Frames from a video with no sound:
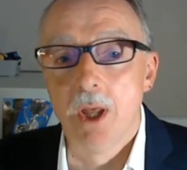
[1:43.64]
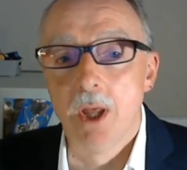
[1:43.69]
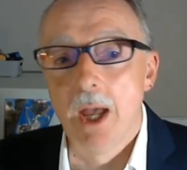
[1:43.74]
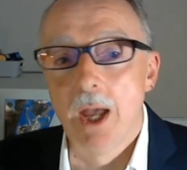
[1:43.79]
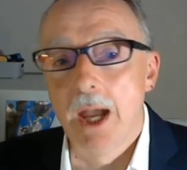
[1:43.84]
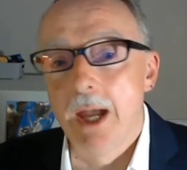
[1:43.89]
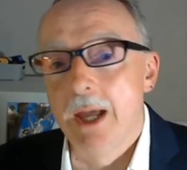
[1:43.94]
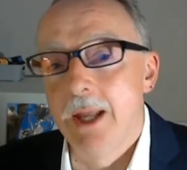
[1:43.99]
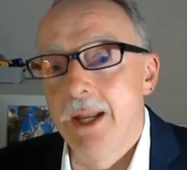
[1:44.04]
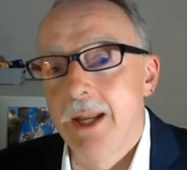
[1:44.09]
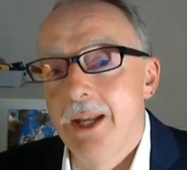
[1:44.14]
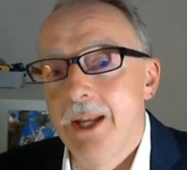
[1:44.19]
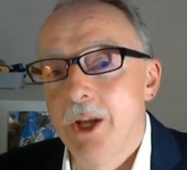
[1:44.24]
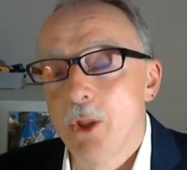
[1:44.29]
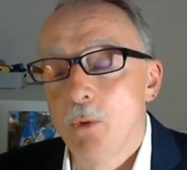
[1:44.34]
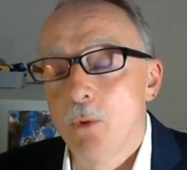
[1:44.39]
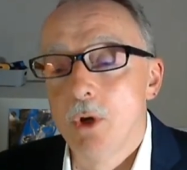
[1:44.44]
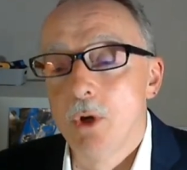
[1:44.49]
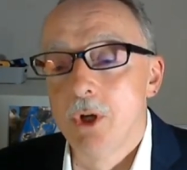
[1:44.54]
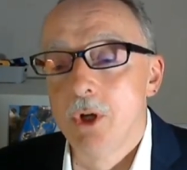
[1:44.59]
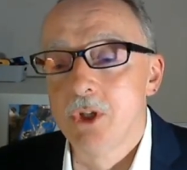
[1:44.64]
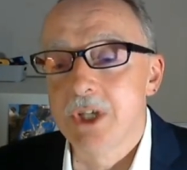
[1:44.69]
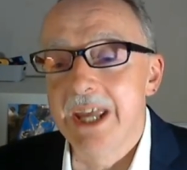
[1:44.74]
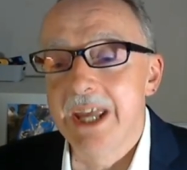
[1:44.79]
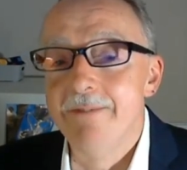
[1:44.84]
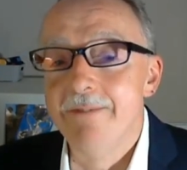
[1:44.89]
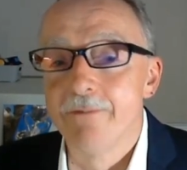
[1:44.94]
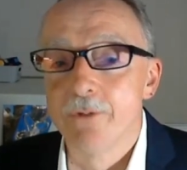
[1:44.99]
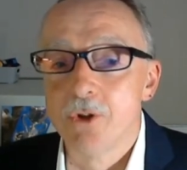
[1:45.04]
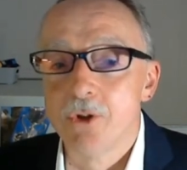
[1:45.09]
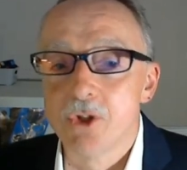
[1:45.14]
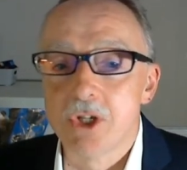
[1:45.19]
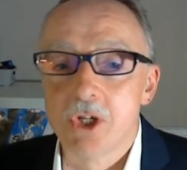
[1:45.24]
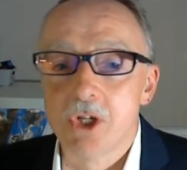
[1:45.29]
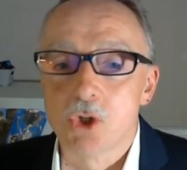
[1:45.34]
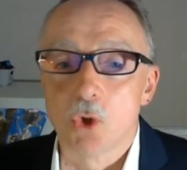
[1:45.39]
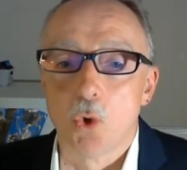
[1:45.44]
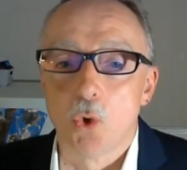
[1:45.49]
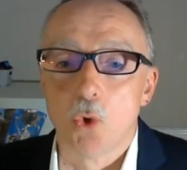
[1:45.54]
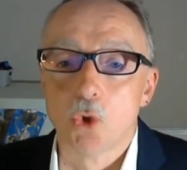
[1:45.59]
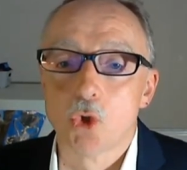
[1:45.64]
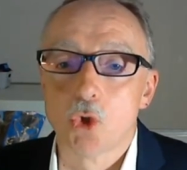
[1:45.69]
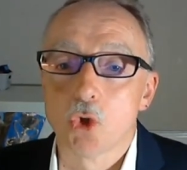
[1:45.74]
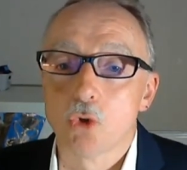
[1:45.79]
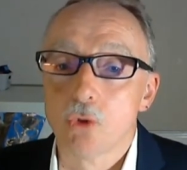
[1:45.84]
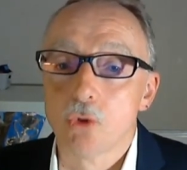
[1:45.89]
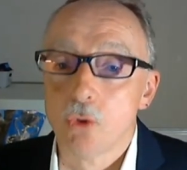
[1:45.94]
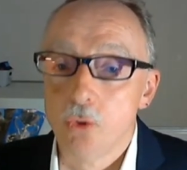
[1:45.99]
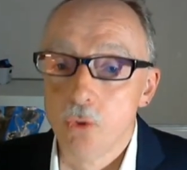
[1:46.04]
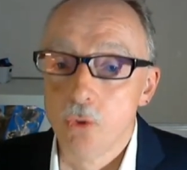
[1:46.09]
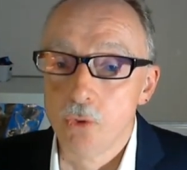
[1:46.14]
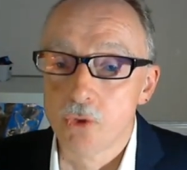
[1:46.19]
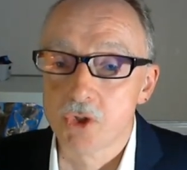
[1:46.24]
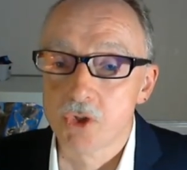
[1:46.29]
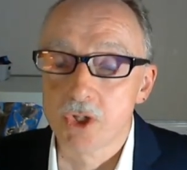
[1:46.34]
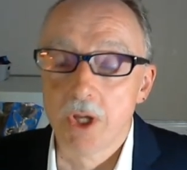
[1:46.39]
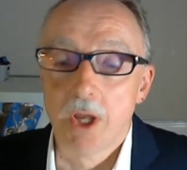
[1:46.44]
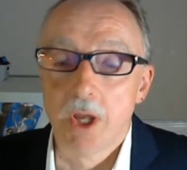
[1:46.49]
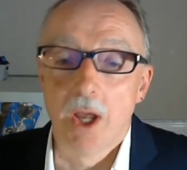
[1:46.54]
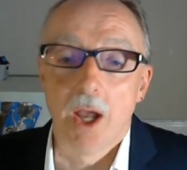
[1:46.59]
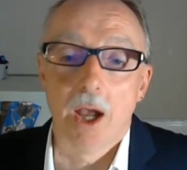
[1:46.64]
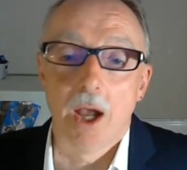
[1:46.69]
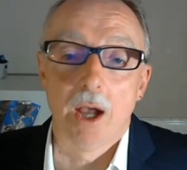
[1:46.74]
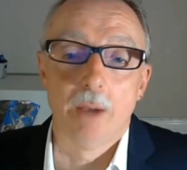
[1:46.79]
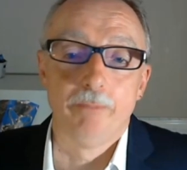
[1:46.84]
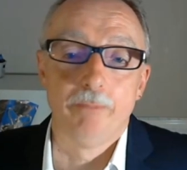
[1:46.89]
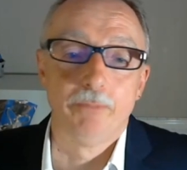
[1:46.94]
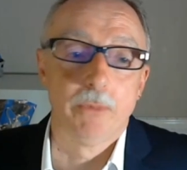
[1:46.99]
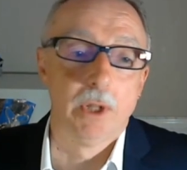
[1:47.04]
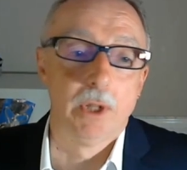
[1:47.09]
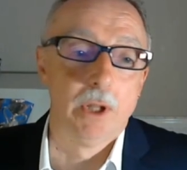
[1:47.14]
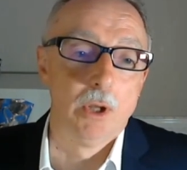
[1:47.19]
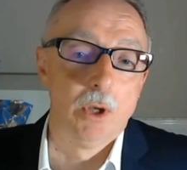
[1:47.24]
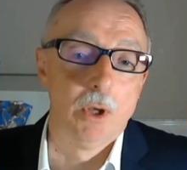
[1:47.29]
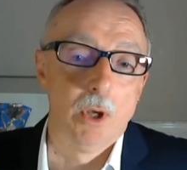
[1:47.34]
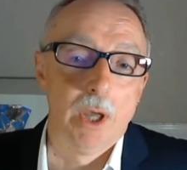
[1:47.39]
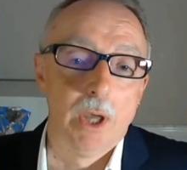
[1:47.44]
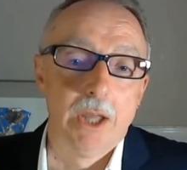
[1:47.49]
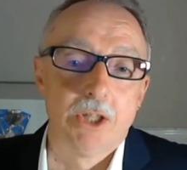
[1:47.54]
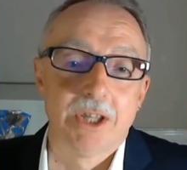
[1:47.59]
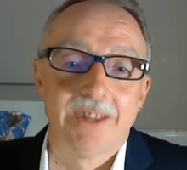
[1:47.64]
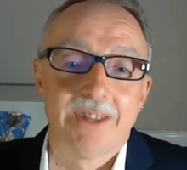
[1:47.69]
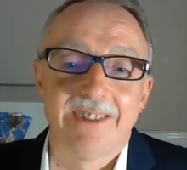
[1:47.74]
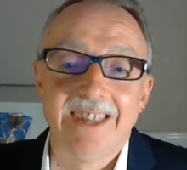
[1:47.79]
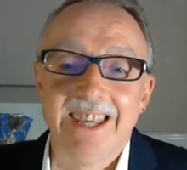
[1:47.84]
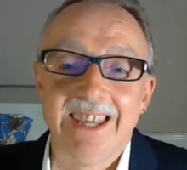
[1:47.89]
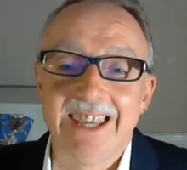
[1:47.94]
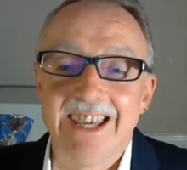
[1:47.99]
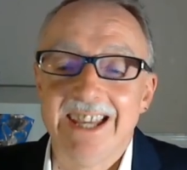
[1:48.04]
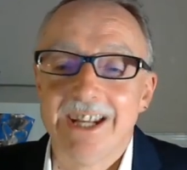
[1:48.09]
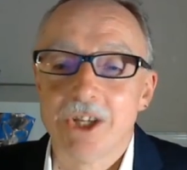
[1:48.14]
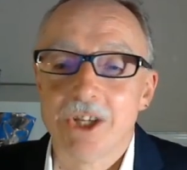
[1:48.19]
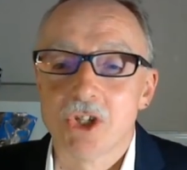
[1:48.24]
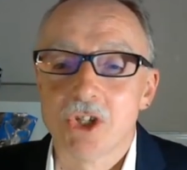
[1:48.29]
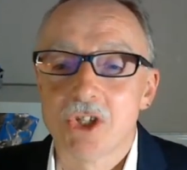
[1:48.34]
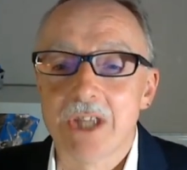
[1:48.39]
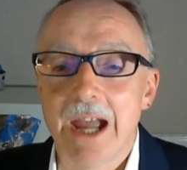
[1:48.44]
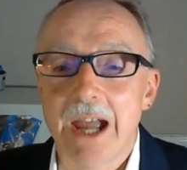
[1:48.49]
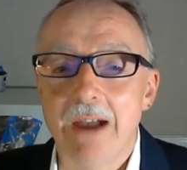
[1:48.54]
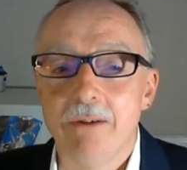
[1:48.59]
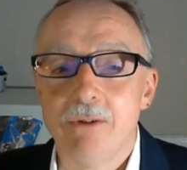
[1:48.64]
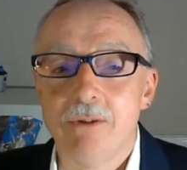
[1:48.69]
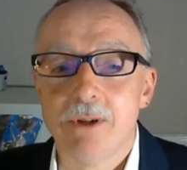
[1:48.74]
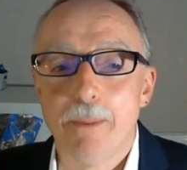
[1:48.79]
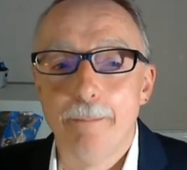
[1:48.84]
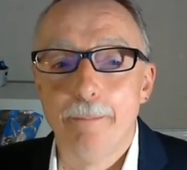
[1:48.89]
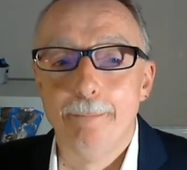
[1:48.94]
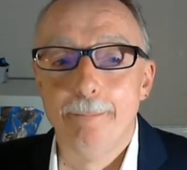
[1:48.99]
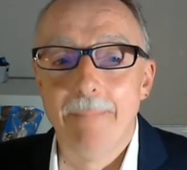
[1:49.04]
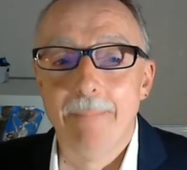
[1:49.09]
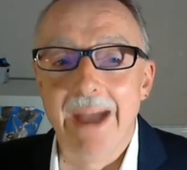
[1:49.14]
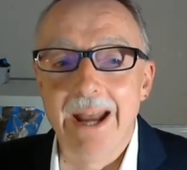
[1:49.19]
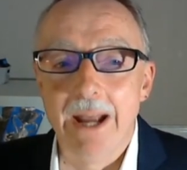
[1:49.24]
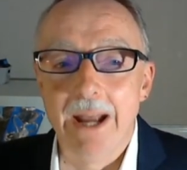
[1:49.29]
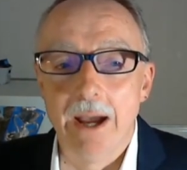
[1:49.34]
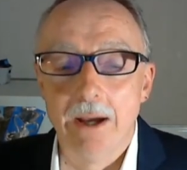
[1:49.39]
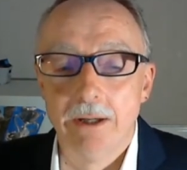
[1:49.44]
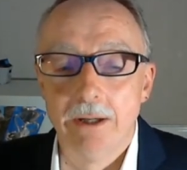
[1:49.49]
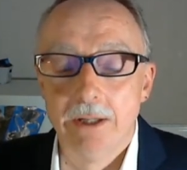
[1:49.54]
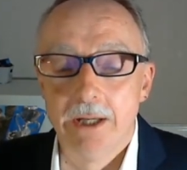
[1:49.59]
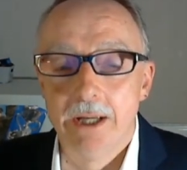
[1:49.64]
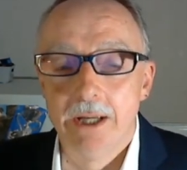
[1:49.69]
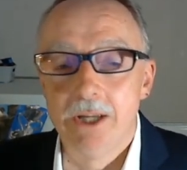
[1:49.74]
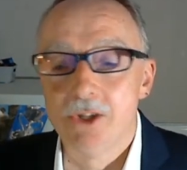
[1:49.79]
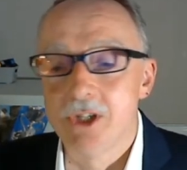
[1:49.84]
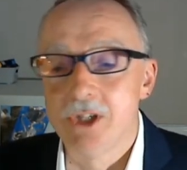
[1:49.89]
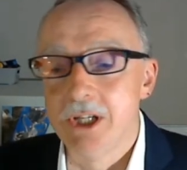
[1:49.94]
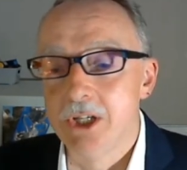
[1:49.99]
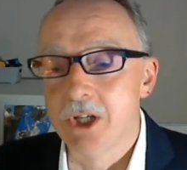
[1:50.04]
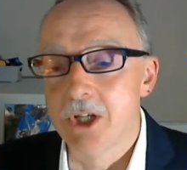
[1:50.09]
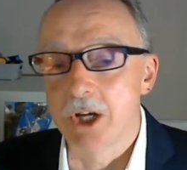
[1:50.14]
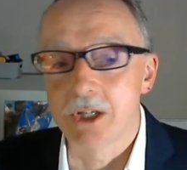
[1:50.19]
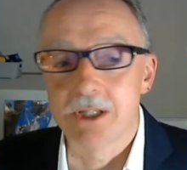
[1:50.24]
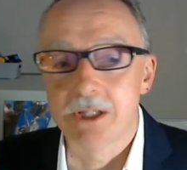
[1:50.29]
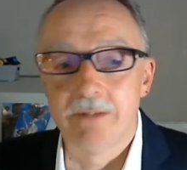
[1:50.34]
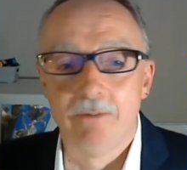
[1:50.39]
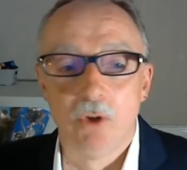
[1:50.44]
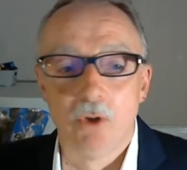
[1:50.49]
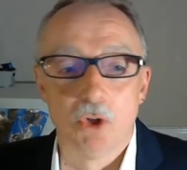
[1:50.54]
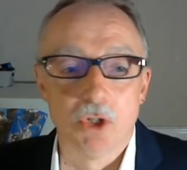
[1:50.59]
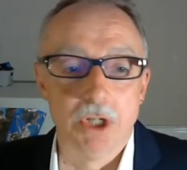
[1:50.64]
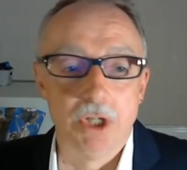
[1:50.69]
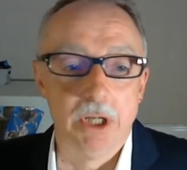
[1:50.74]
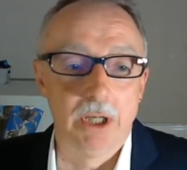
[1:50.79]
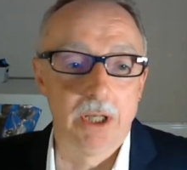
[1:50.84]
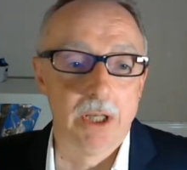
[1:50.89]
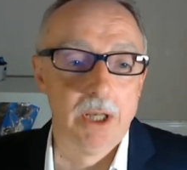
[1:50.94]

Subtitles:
In other words, inferences or truths to think in a sound manner is deductive logic.